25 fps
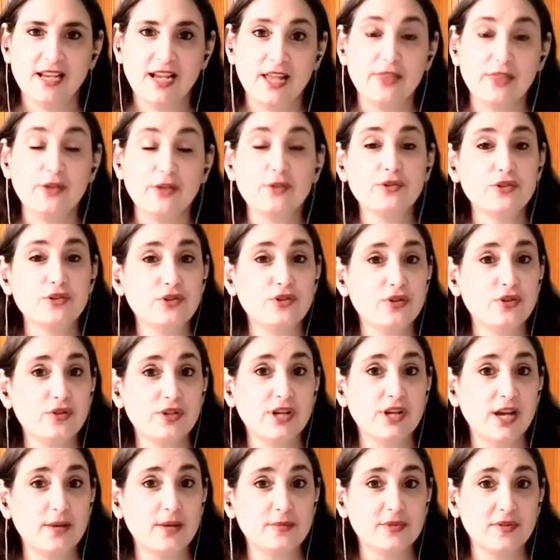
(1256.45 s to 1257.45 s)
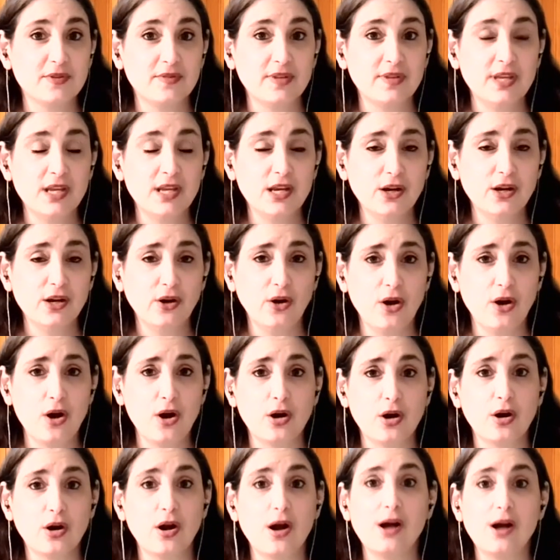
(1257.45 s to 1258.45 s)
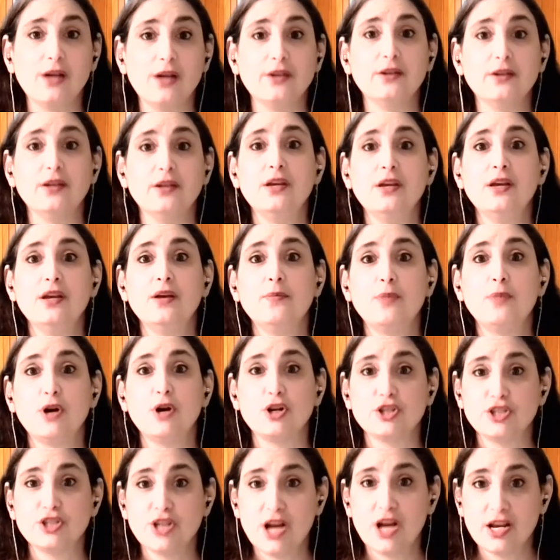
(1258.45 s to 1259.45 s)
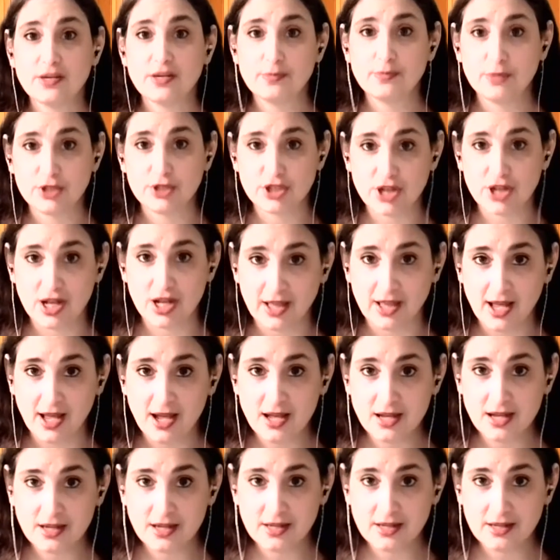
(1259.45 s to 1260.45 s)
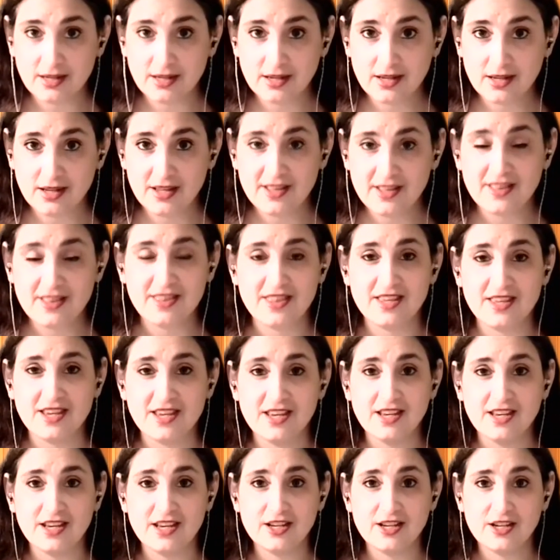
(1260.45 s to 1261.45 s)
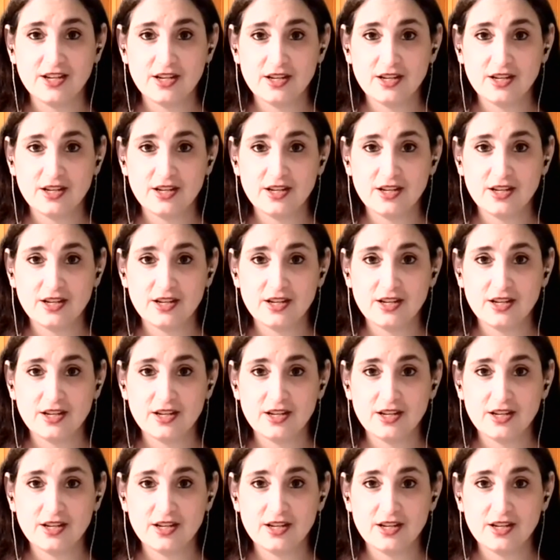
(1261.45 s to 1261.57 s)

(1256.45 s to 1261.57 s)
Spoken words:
And those 2 times of the year are on Parshat B'Shalach, the